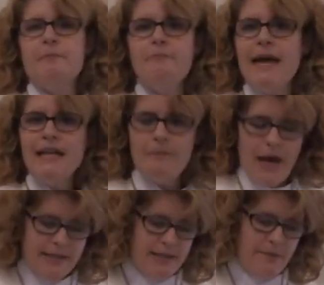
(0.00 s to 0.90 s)
many
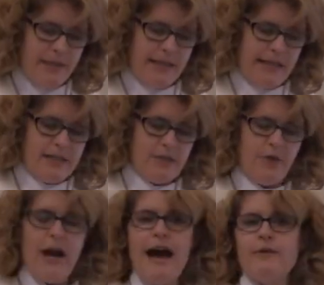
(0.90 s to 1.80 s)
possibilities
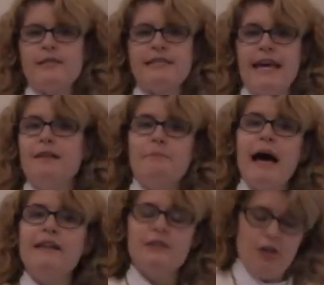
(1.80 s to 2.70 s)
for how a saint
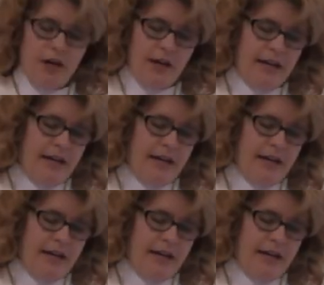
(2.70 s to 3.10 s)
might look,